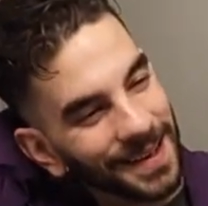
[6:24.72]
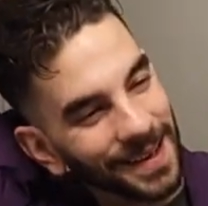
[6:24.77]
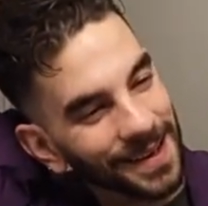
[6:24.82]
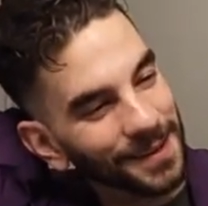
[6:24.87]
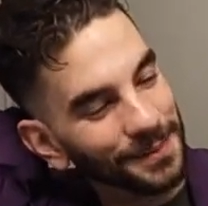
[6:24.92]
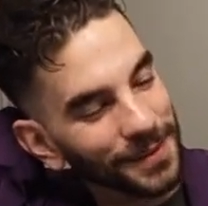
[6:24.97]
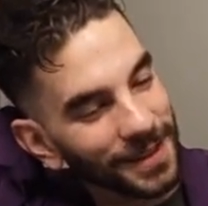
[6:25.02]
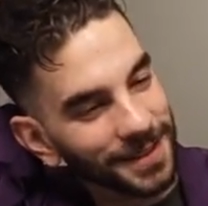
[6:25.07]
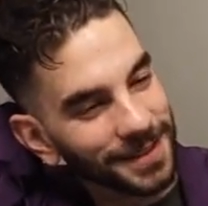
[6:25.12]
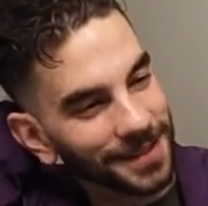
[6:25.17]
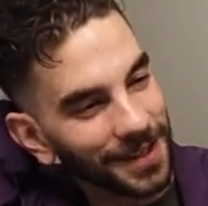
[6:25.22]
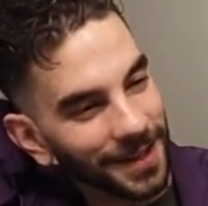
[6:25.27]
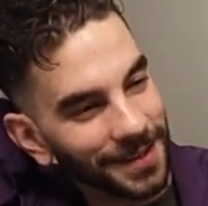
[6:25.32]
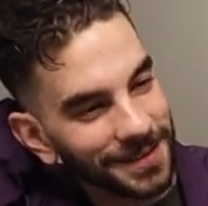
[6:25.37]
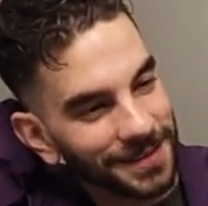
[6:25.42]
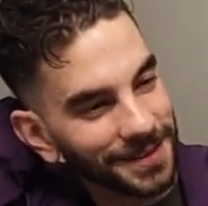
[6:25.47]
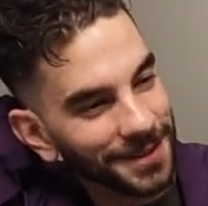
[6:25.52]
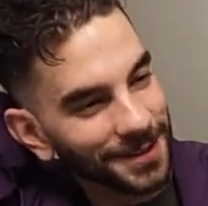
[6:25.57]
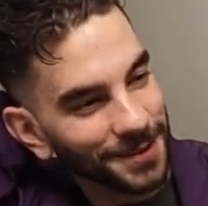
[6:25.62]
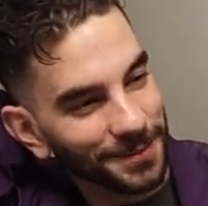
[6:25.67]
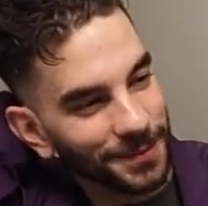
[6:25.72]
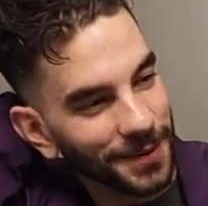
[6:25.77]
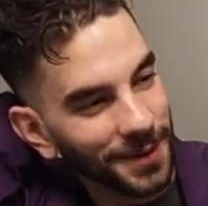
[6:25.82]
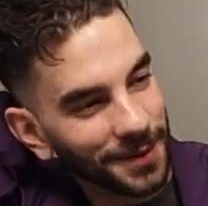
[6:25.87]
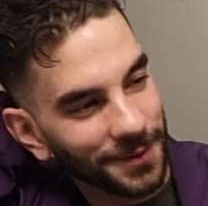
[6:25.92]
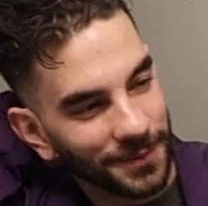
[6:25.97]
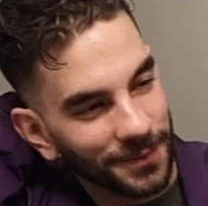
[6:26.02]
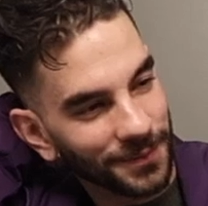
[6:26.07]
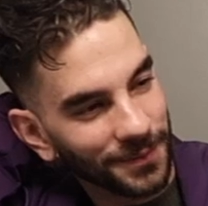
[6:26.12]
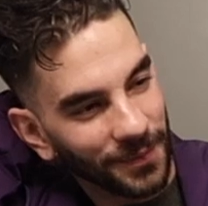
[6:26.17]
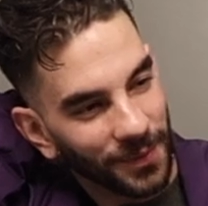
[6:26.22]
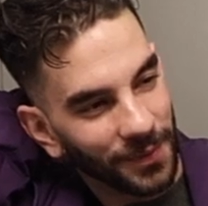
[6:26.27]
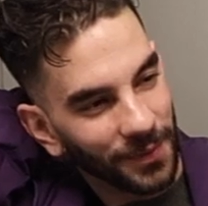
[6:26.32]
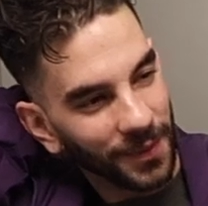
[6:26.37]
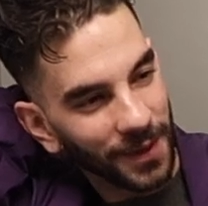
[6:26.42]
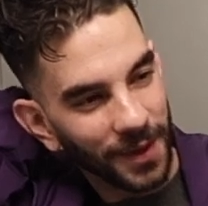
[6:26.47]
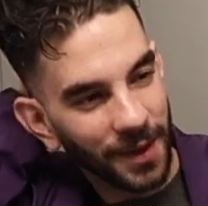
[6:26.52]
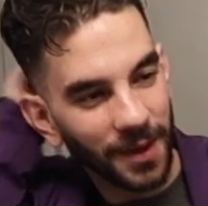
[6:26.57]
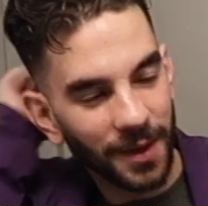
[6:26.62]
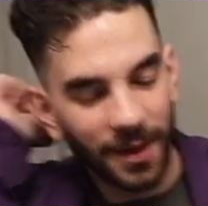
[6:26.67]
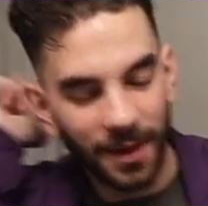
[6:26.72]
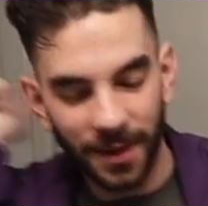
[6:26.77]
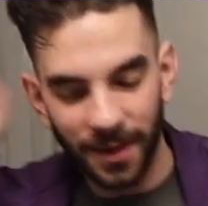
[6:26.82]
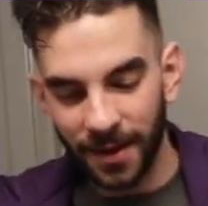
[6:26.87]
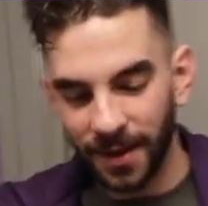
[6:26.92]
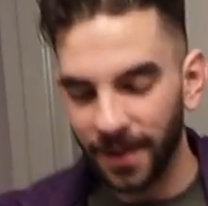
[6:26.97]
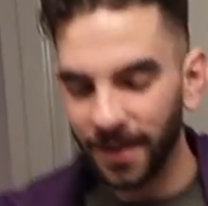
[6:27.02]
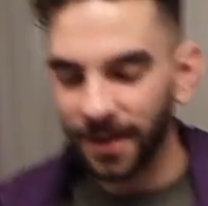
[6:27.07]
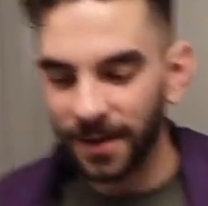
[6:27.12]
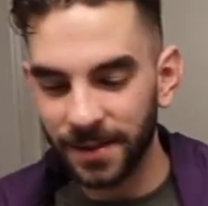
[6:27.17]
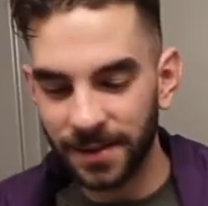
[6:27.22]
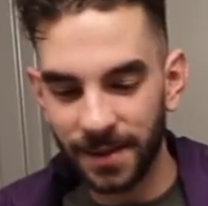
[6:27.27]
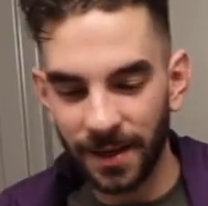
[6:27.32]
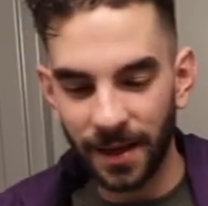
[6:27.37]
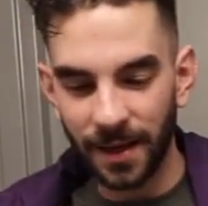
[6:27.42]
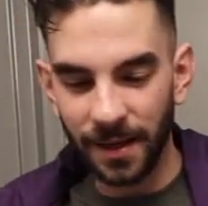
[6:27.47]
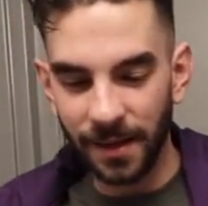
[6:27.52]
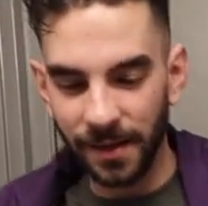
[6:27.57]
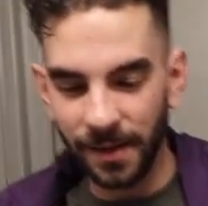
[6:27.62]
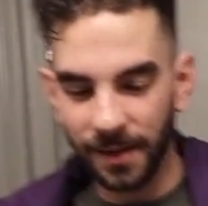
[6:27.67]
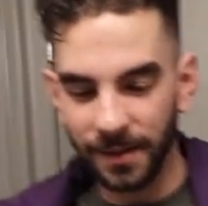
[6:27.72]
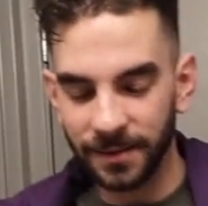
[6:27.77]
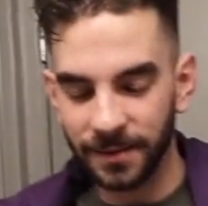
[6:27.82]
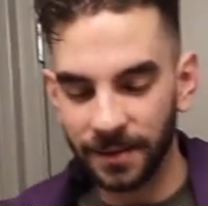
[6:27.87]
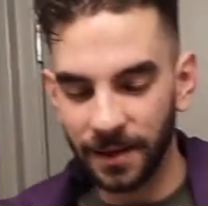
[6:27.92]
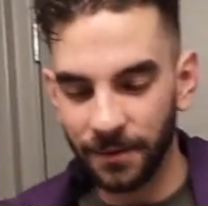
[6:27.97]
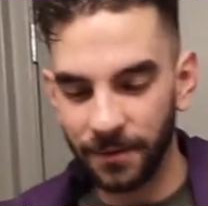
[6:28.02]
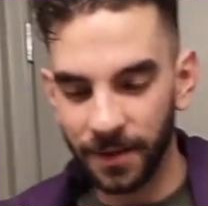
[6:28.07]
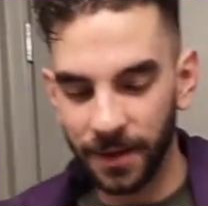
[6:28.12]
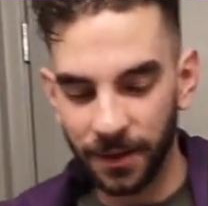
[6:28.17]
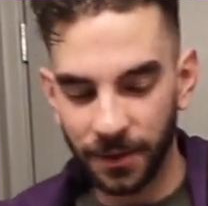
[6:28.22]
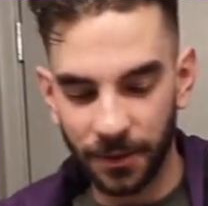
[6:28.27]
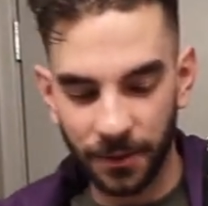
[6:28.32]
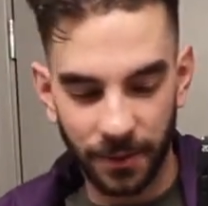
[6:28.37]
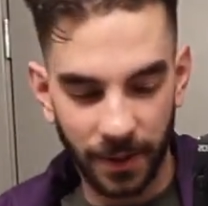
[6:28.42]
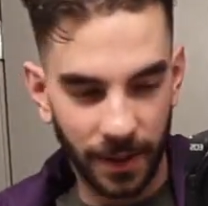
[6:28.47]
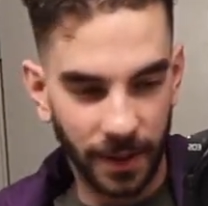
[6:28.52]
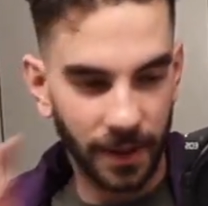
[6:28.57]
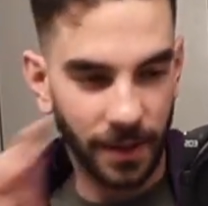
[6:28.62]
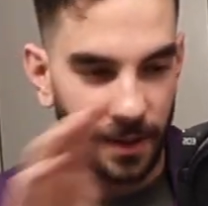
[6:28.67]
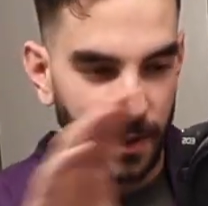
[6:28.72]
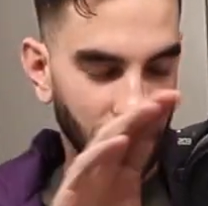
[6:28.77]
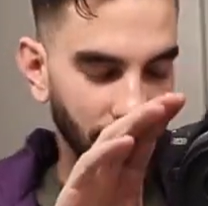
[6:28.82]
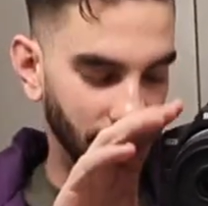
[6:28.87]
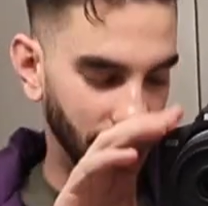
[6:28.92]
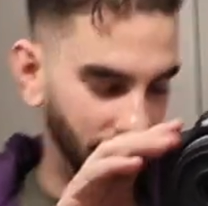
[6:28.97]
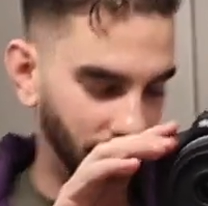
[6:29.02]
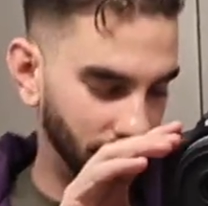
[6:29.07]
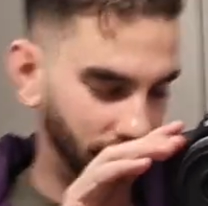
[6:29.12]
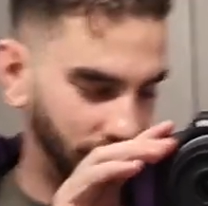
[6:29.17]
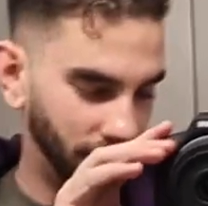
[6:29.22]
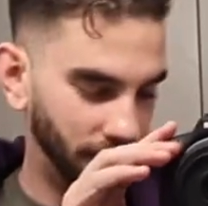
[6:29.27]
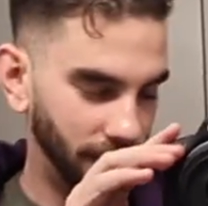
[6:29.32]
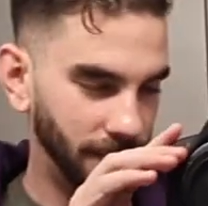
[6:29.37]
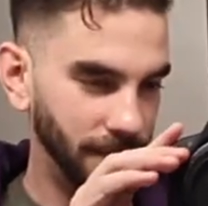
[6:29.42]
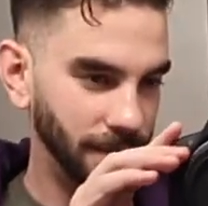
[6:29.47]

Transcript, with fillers: I'm exhausted, but day 73 of